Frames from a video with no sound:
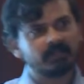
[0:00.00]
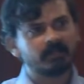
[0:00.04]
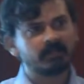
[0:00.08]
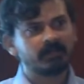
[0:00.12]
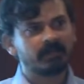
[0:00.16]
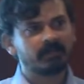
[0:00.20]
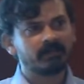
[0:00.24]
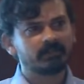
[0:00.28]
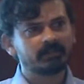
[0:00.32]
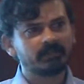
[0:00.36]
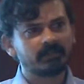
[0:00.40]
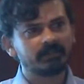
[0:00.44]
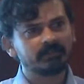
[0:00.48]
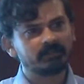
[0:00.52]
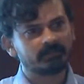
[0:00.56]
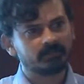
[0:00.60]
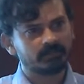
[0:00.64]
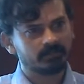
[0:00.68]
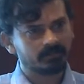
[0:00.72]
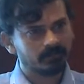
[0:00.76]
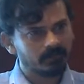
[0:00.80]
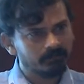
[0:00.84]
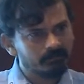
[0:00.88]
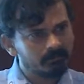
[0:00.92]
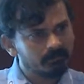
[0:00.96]
the data science
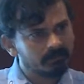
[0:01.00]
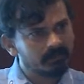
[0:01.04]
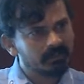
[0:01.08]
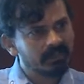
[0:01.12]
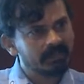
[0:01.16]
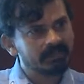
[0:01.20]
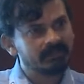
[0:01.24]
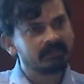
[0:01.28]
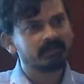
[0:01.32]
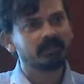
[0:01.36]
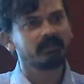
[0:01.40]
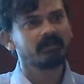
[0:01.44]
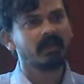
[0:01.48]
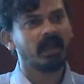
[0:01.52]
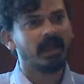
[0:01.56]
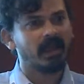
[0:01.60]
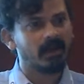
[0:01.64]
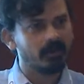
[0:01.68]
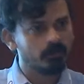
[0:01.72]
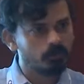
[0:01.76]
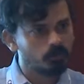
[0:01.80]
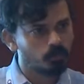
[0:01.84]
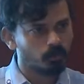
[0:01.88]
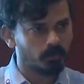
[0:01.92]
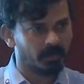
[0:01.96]
system is an
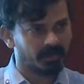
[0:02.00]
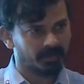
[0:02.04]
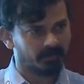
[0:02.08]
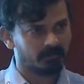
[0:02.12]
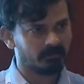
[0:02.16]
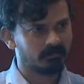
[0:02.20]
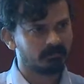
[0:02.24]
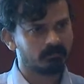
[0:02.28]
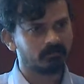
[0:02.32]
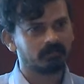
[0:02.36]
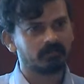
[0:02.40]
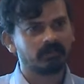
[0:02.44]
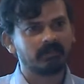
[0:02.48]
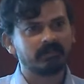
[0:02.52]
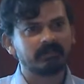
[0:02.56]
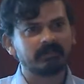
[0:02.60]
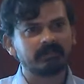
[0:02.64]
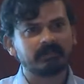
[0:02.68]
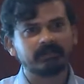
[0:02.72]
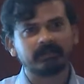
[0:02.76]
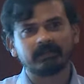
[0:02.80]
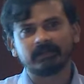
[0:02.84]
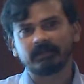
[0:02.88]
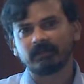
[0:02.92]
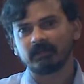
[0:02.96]
end-to-end uh,
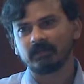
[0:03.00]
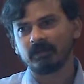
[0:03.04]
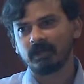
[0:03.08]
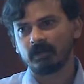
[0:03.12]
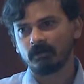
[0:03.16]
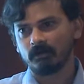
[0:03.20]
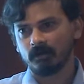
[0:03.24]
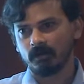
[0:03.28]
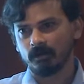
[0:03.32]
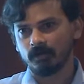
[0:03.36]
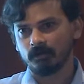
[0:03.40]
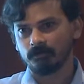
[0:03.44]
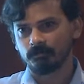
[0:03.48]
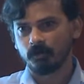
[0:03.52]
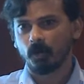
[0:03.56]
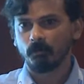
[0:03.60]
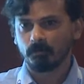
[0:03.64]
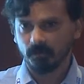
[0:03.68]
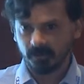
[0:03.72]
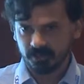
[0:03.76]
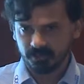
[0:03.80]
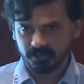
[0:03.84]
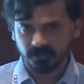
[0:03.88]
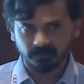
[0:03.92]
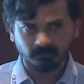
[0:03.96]
uh,
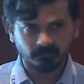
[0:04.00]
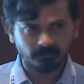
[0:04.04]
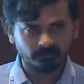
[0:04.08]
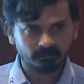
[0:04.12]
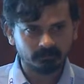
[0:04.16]
property.